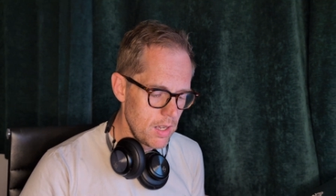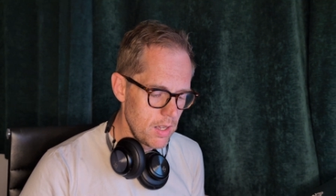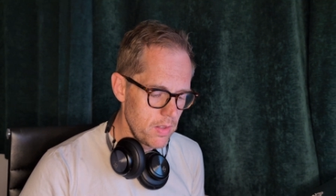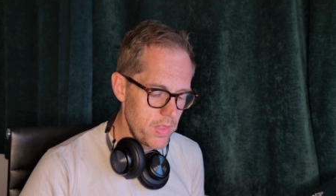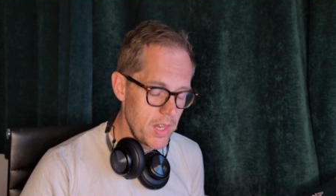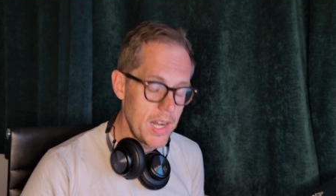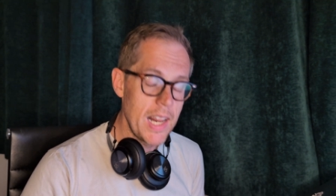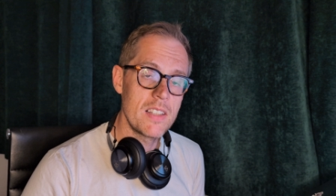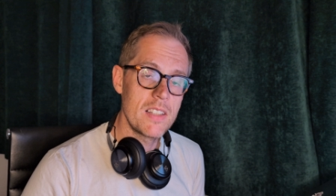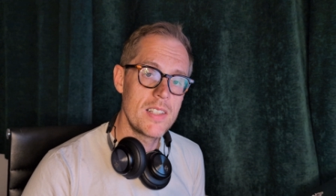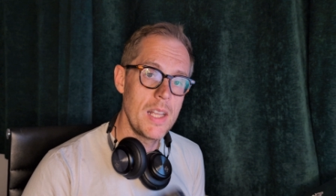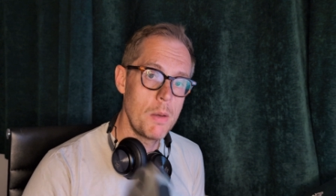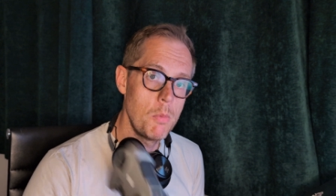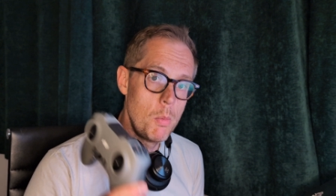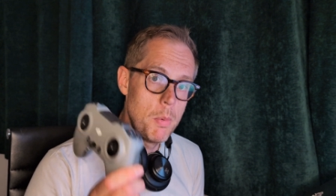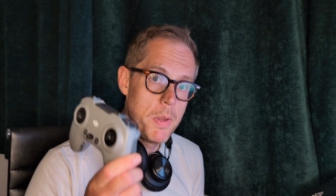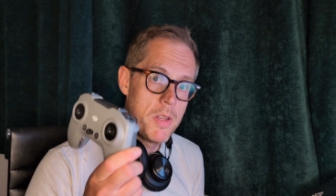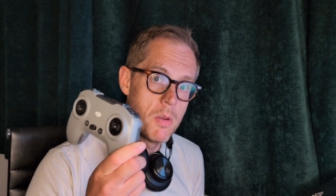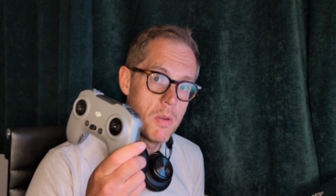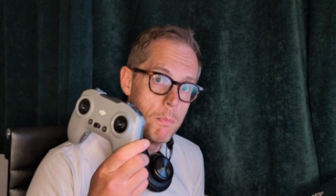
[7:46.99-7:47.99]
the next step will
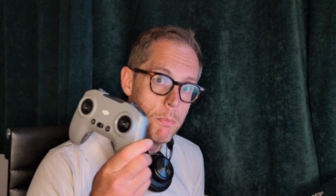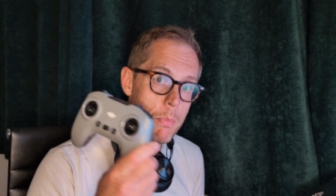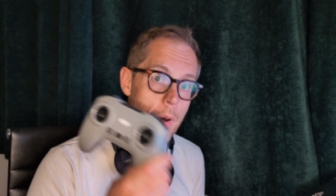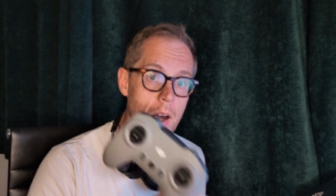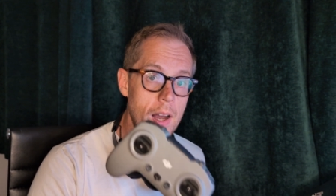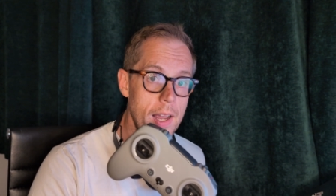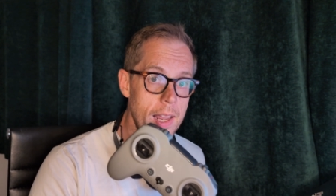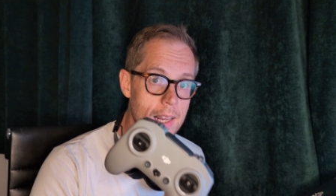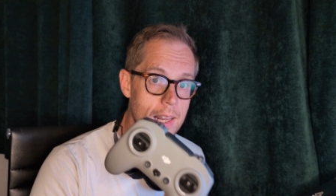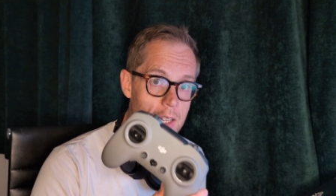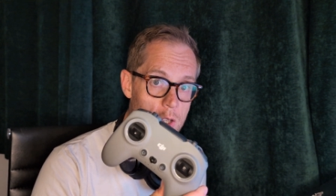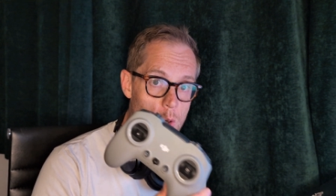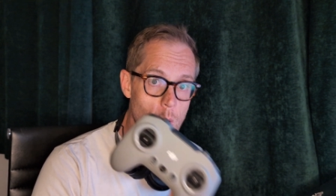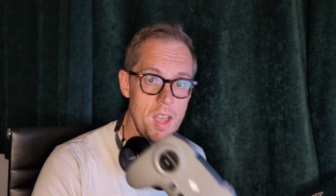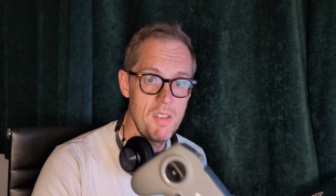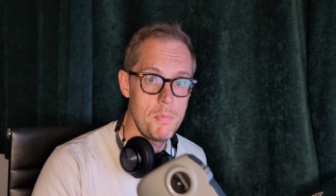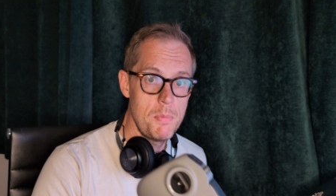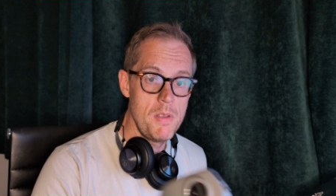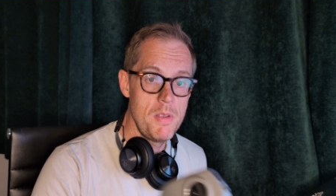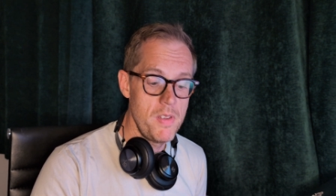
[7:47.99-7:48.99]
be to buy your
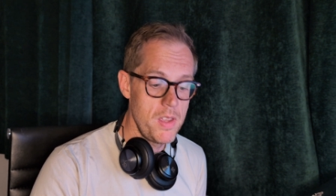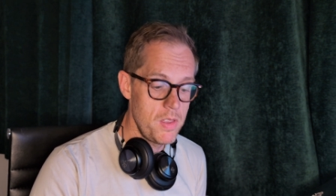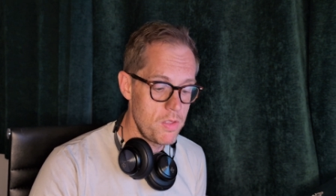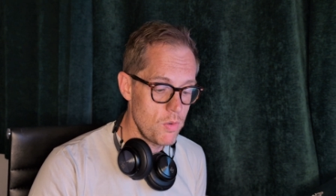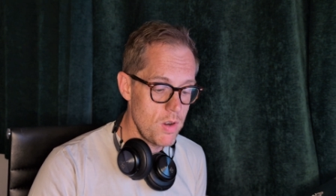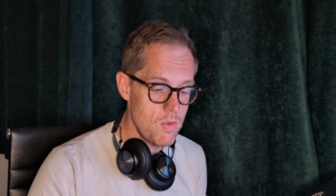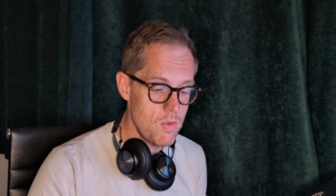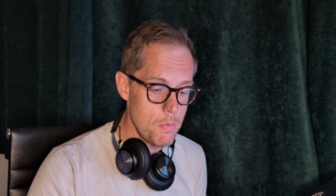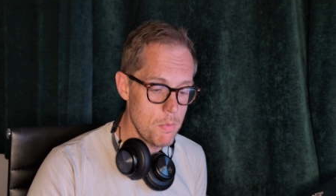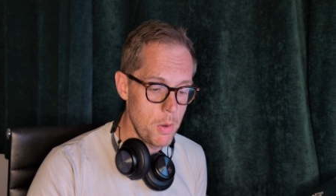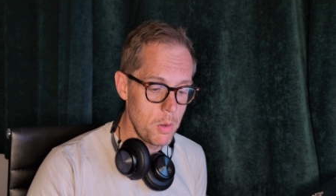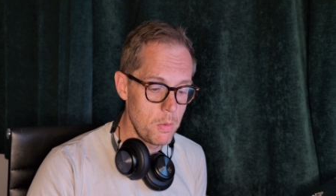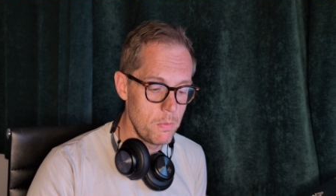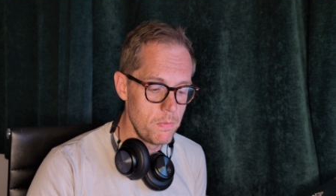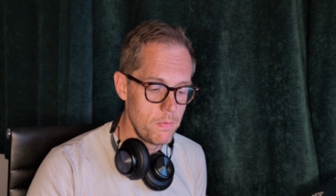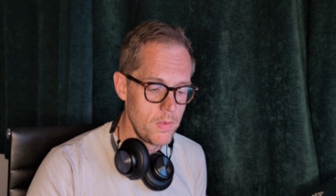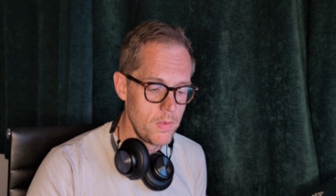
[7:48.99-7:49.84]
FPV3 remote.